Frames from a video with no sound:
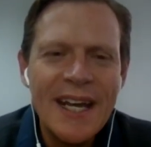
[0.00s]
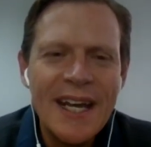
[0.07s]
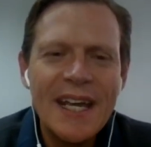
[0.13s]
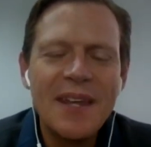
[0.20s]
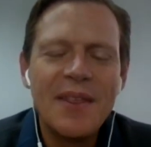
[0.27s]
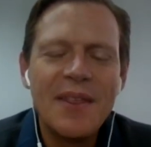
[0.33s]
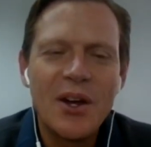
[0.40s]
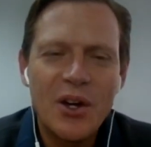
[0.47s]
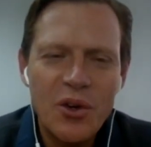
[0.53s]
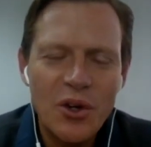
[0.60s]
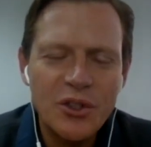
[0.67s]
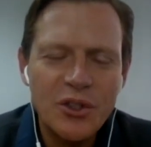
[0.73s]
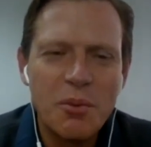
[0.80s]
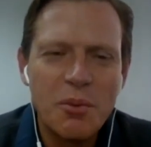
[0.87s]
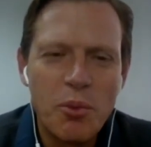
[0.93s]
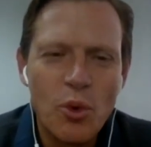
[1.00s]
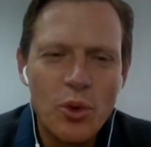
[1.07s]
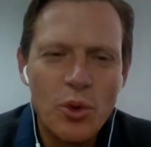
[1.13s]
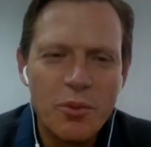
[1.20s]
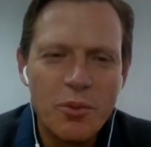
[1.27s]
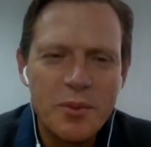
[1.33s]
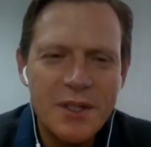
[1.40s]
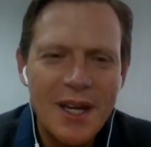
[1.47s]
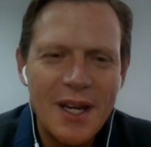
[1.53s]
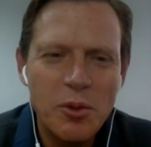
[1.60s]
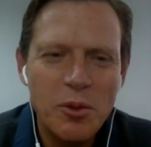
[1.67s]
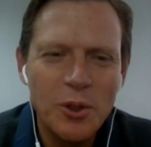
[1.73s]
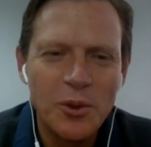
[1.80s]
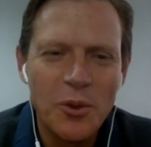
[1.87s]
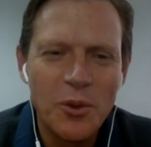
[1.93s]
either across the boardroom
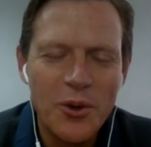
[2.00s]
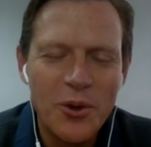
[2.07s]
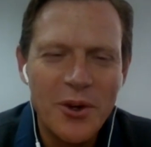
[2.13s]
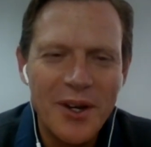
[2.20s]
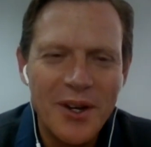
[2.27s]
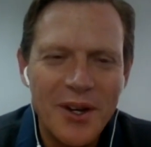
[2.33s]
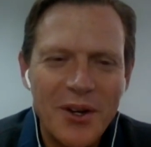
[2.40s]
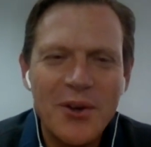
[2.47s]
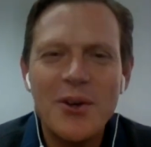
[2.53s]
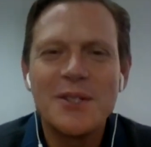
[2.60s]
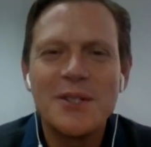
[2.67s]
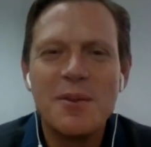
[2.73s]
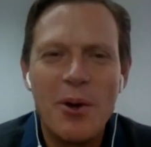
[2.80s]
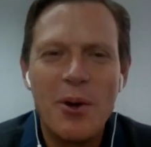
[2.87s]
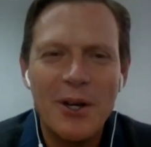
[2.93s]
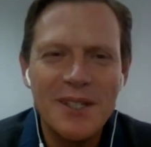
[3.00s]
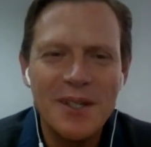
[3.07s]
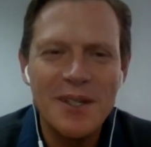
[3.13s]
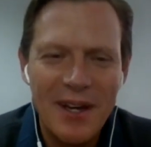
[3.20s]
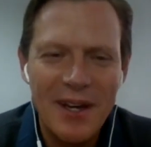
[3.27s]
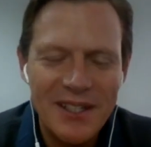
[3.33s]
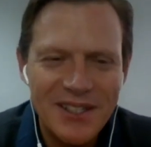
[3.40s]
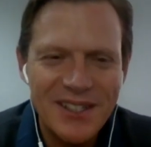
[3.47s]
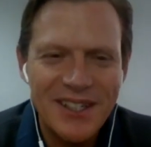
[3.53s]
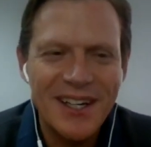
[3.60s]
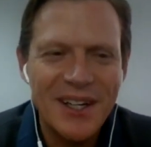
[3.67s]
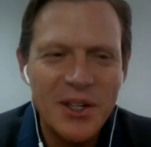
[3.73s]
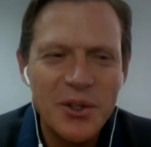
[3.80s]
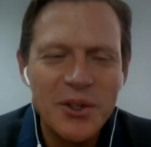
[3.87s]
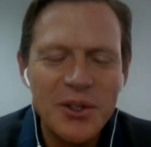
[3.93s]
table or across the boxing match.
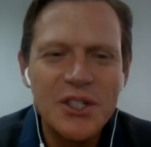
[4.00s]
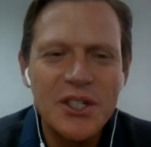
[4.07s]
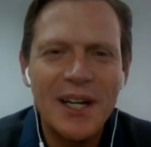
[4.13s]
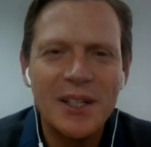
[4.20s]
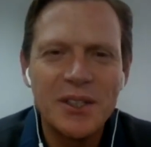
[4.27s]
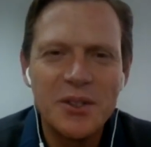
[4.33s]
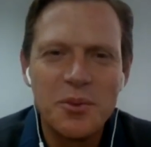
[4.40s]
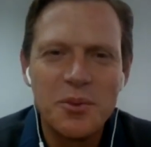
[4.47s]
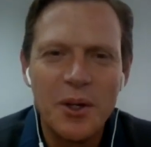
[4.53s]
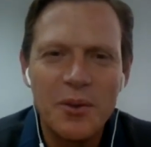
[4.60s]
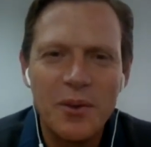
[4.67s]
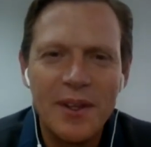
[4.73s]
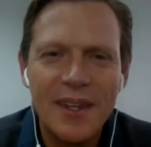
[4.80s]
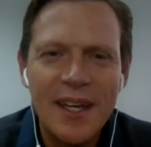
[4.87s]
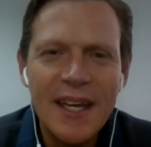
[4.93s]
Good channel to work with.